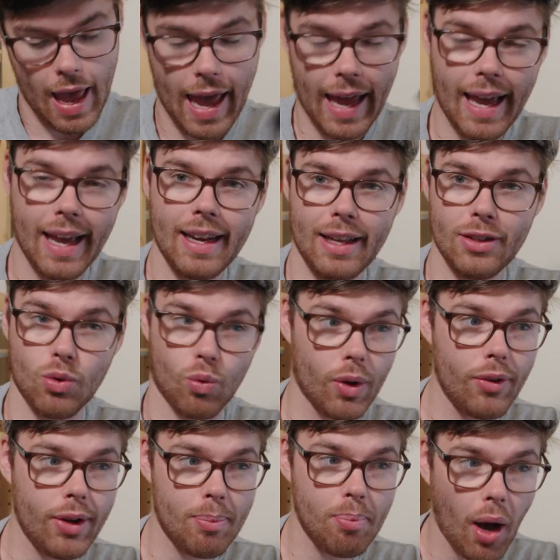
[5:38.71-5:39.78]
and it's
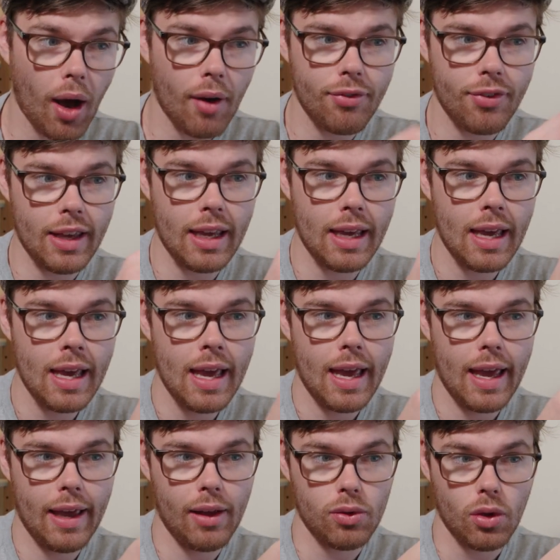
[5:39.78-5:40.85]
really puffy.
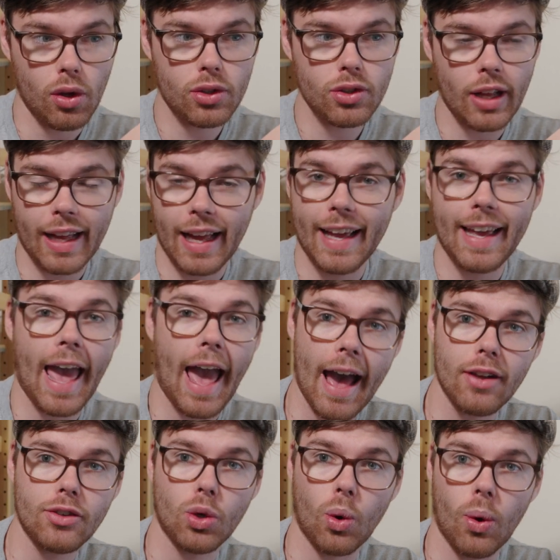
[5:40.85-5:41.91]
It looks like a
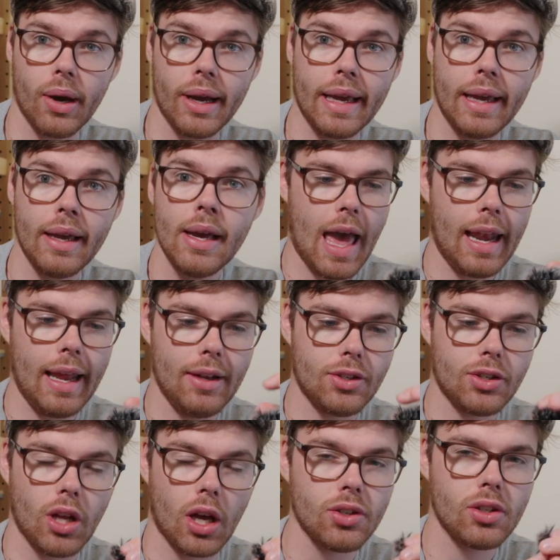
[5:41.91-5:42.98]
cat toy, and it
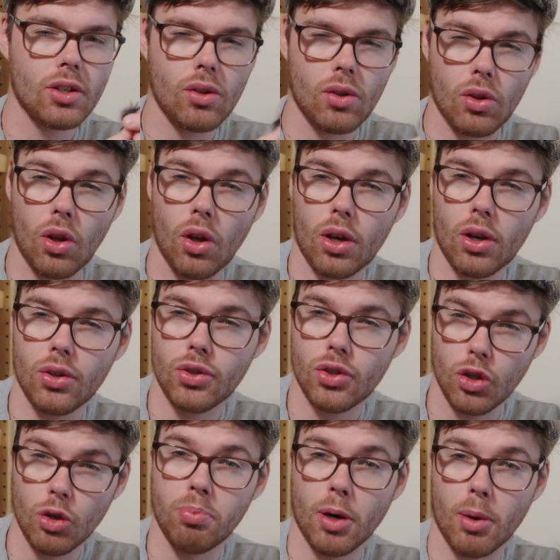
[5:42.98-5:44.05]
doesn't look
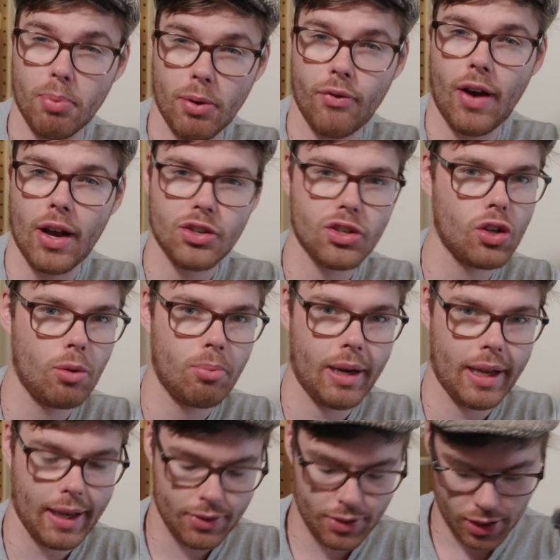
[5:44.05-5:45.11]
super professional, but
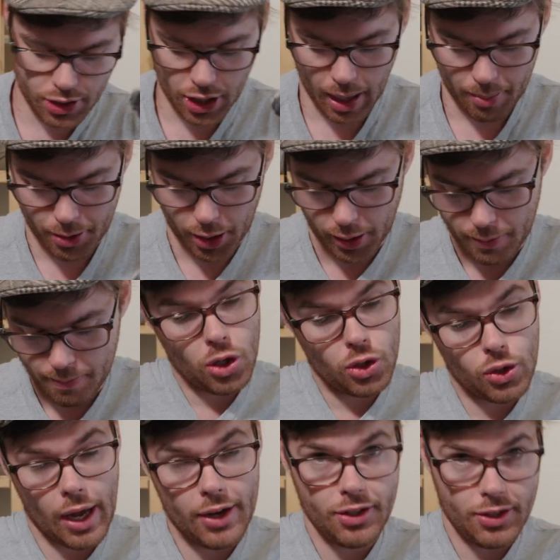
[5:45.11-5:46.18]
it gets the job done.
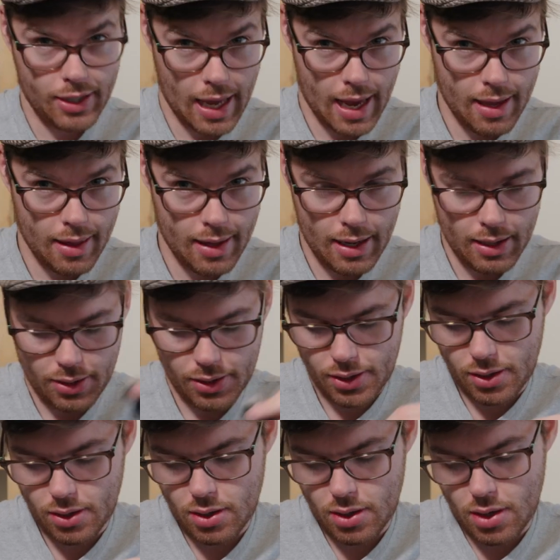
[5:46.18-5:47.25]
So I just take
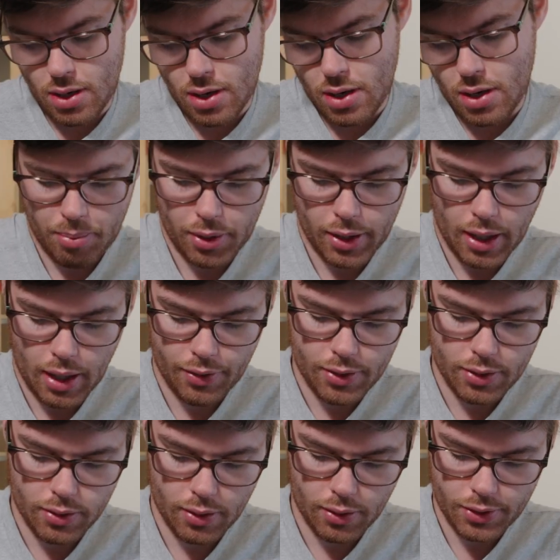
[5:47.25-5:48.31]
this, I put it on
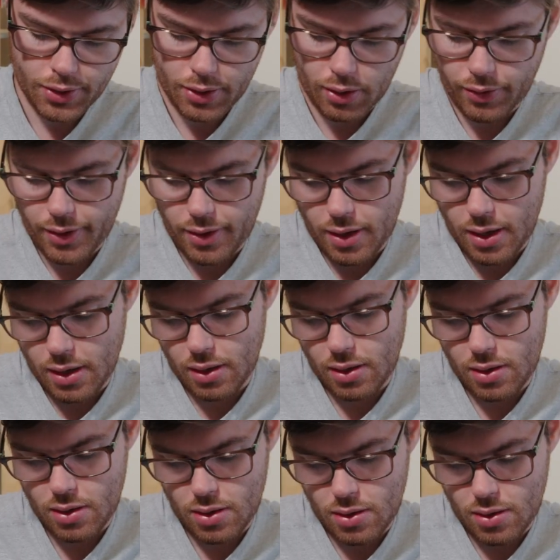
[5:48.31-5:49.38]
this little silver thing,
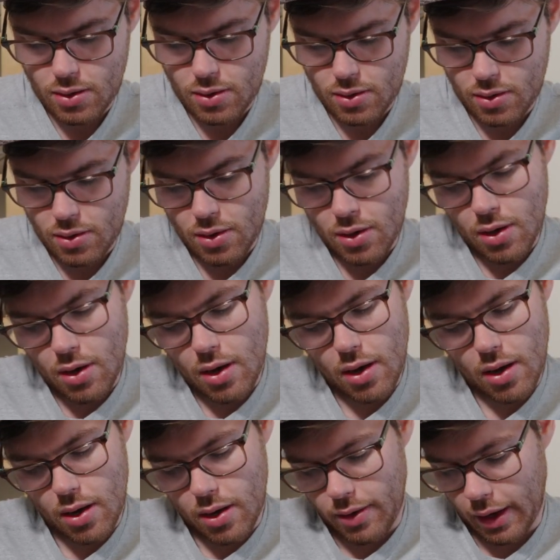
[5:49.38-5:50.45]

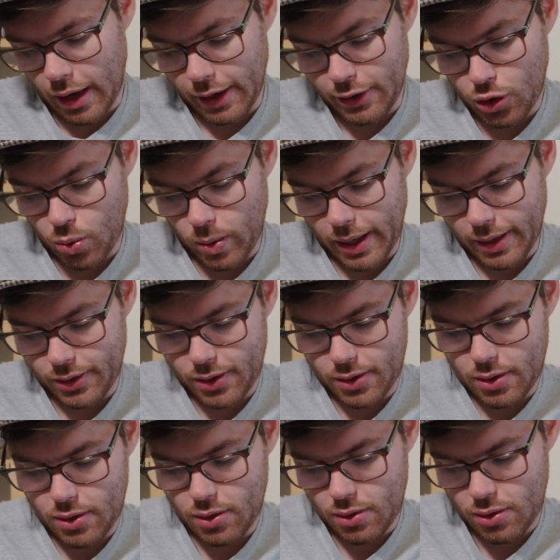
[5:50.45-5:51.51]
and then I
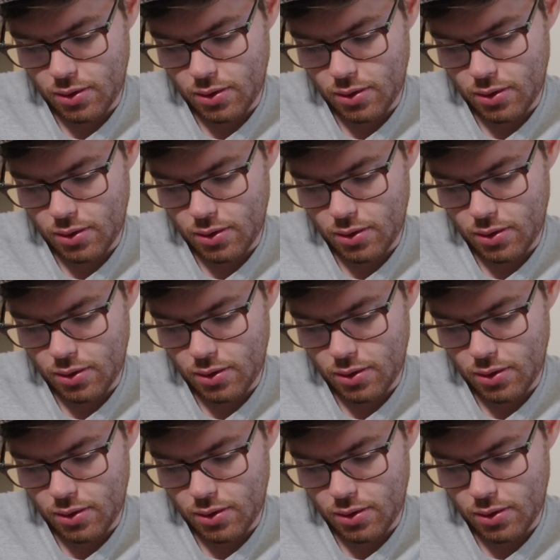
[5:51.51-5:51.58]
twist.